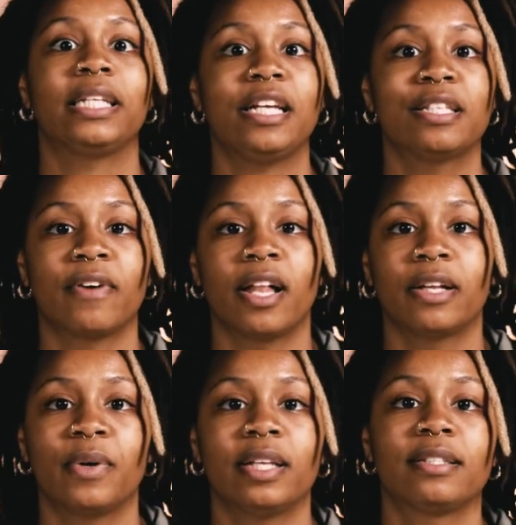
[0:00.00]
Please
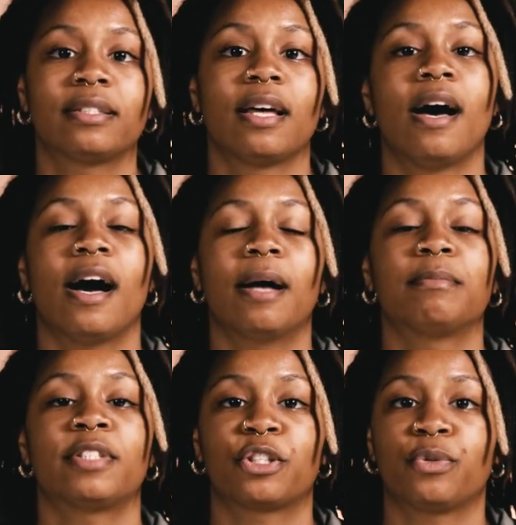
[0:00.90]
follow us,
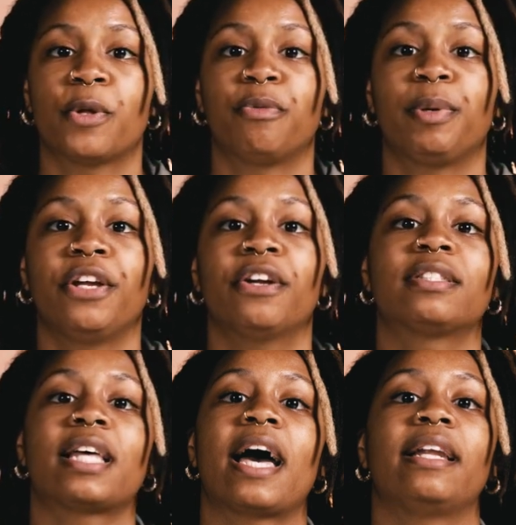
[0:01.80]
Sexual Health
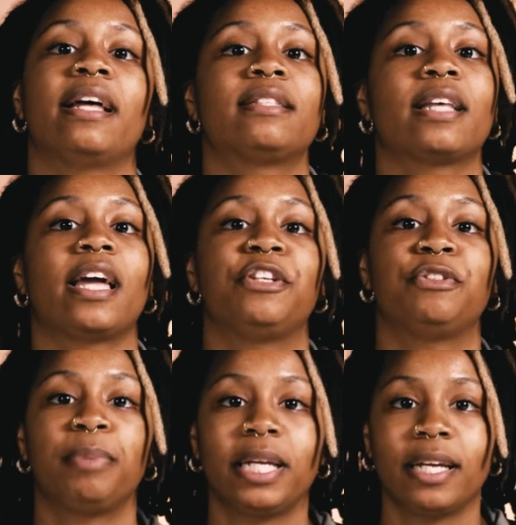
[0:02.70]
Peers, at
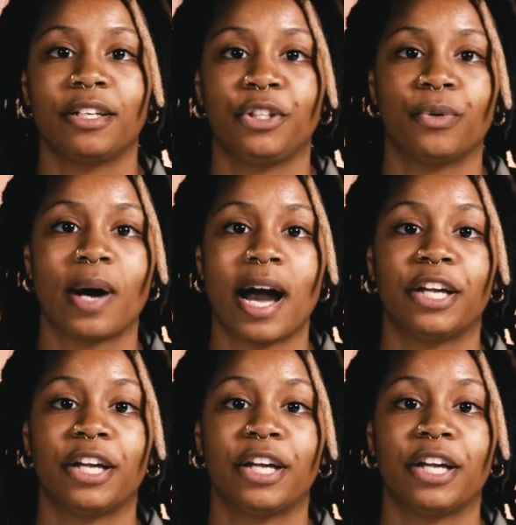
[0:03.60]
SHPUIUC